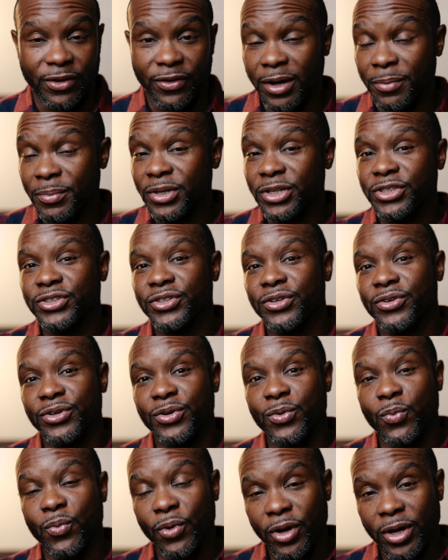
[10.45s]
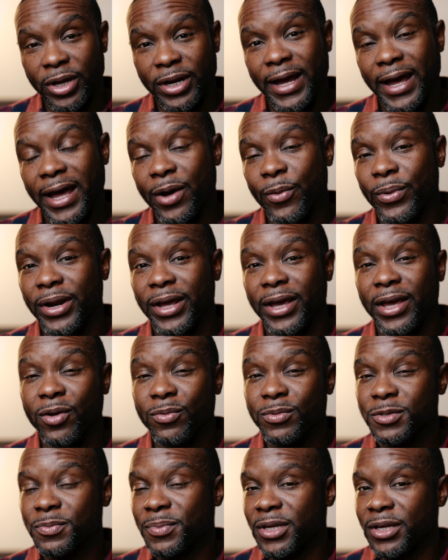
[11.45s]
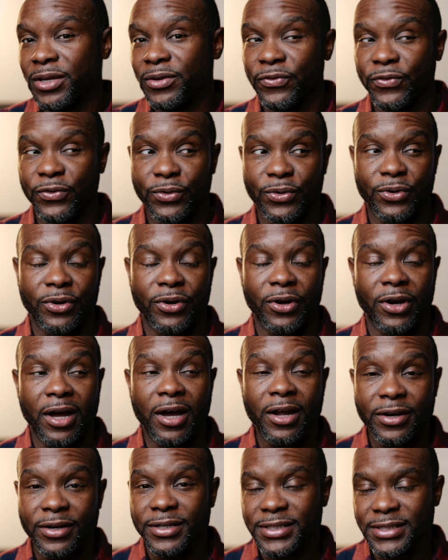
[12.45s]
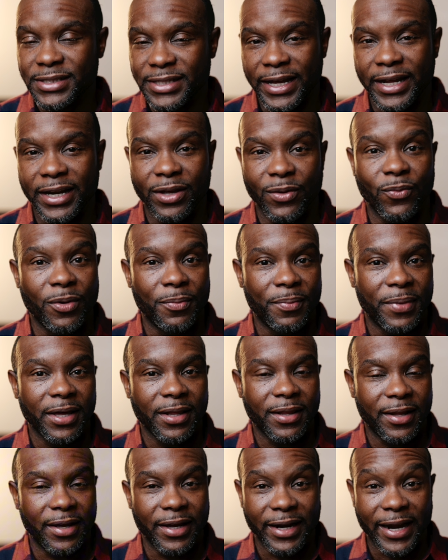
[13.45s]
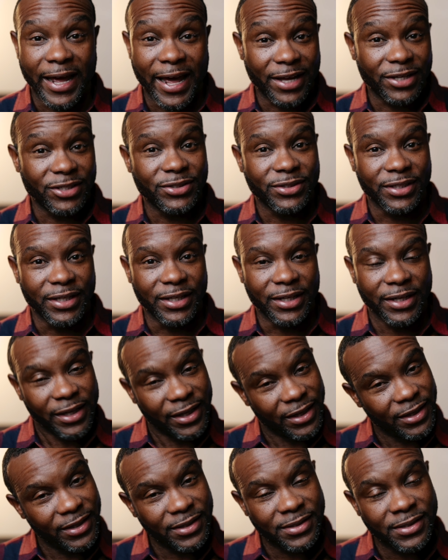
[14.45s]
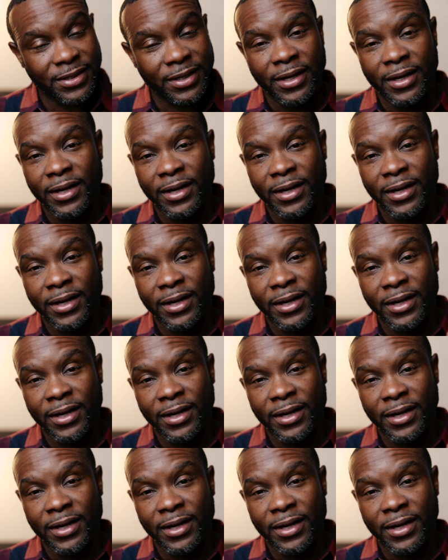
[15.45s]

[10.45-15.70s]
I'm going to show you one, how it helps me for understanding what my client actually needs.